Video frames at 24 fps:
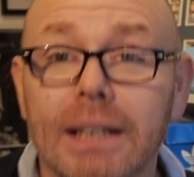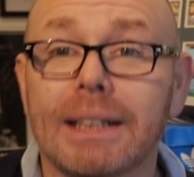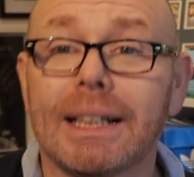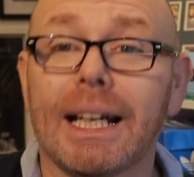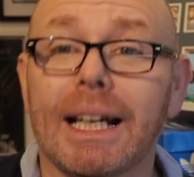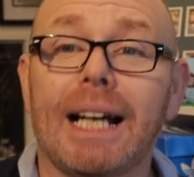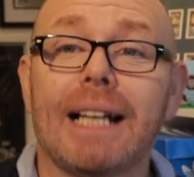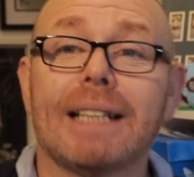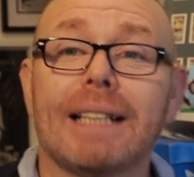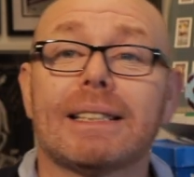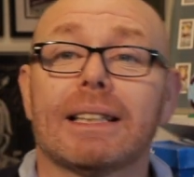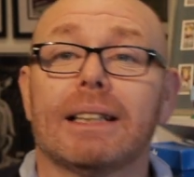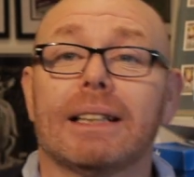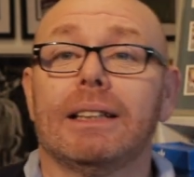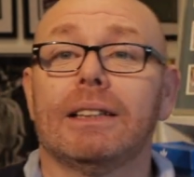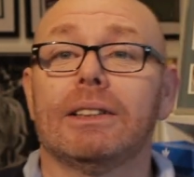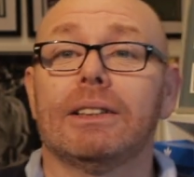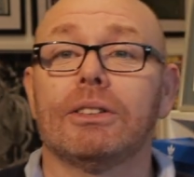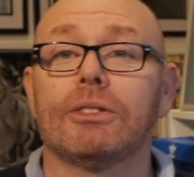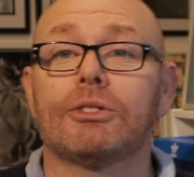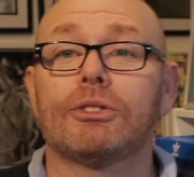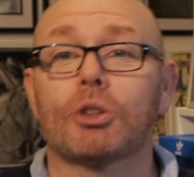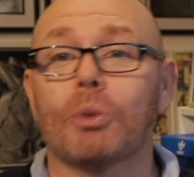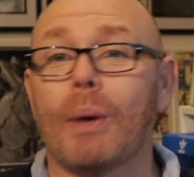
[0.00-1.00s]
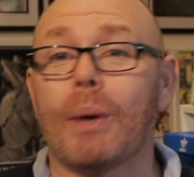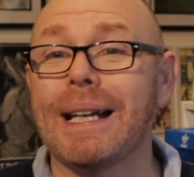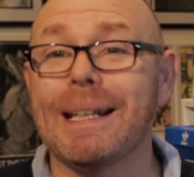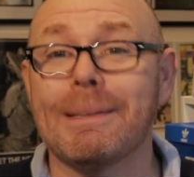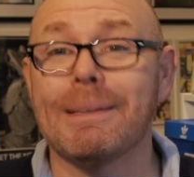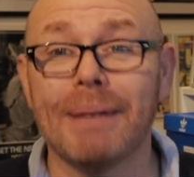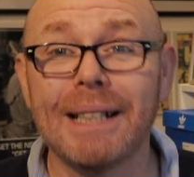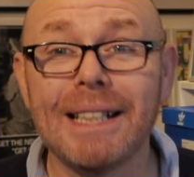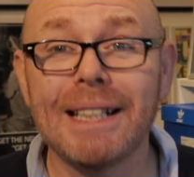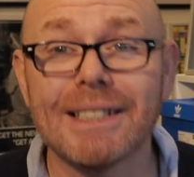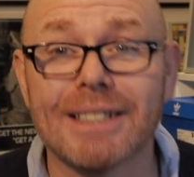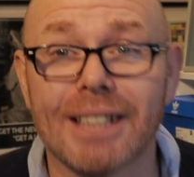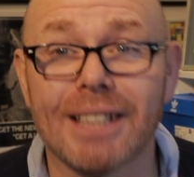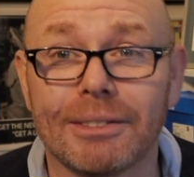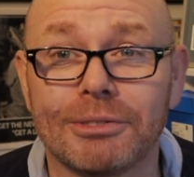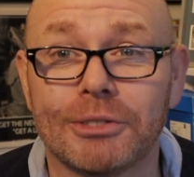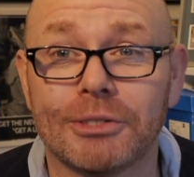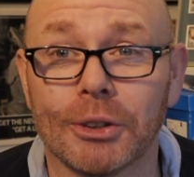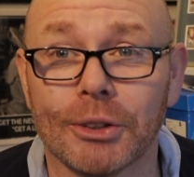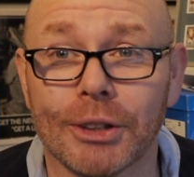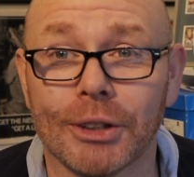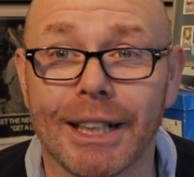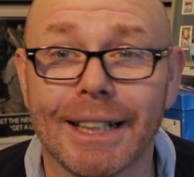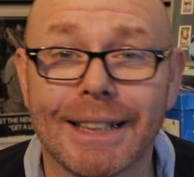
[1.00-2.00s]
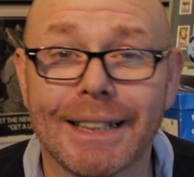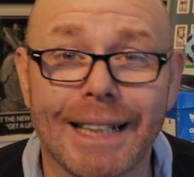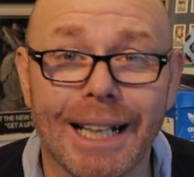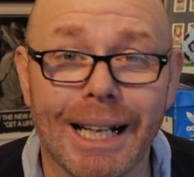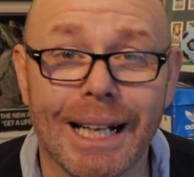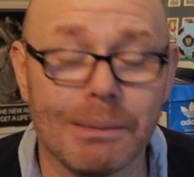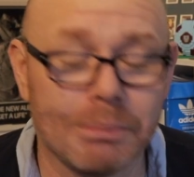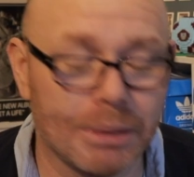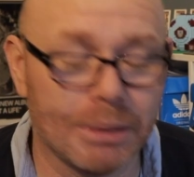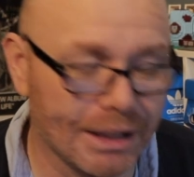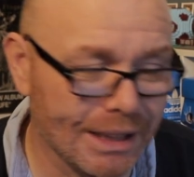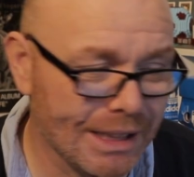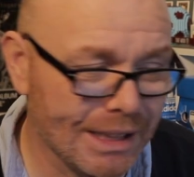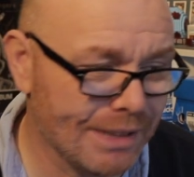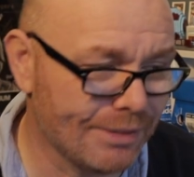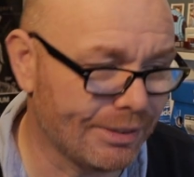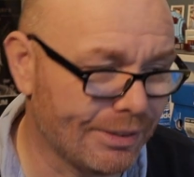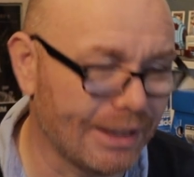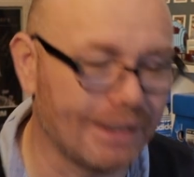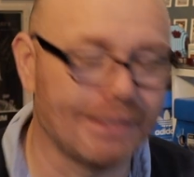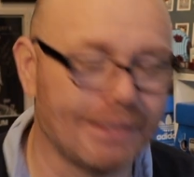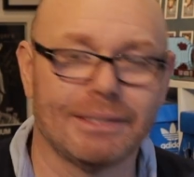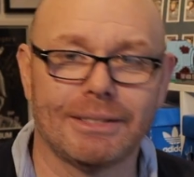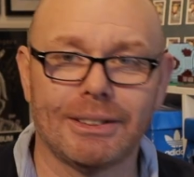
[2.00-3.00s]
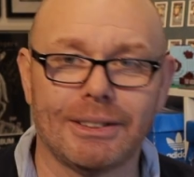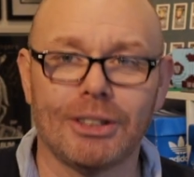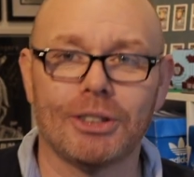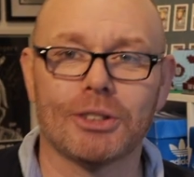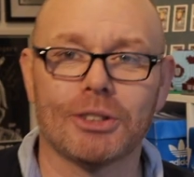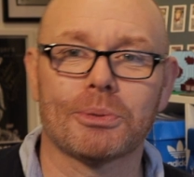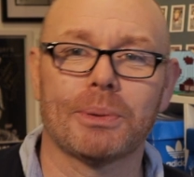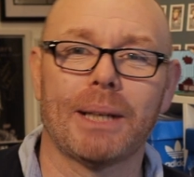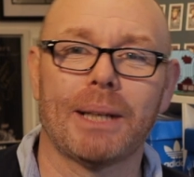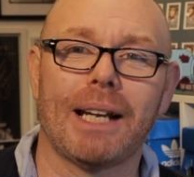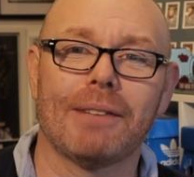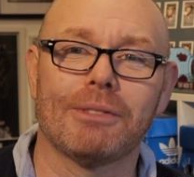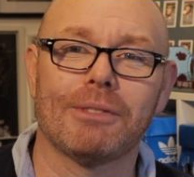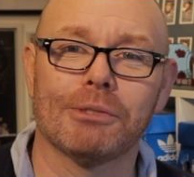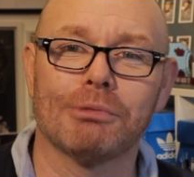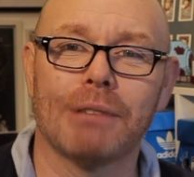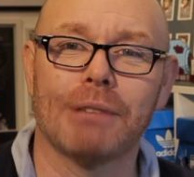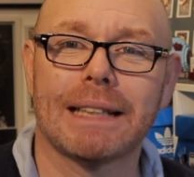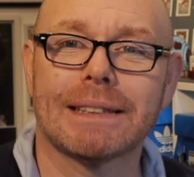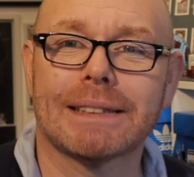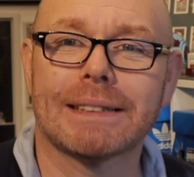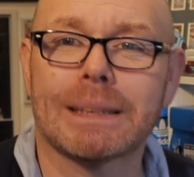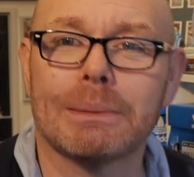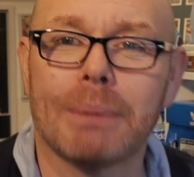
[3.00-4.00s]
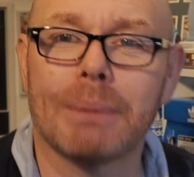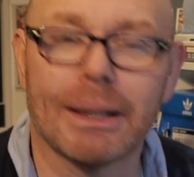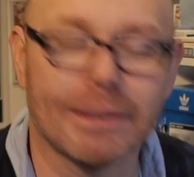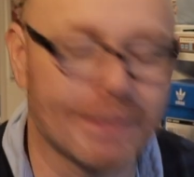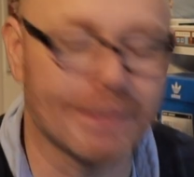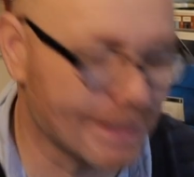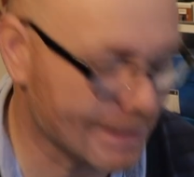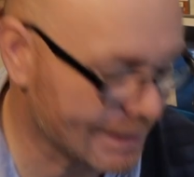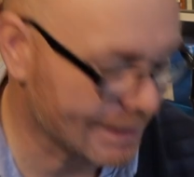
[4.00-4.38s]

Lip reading: guys, 20 minutes I've done there. I can't believe it. Of course, when I have a rant about the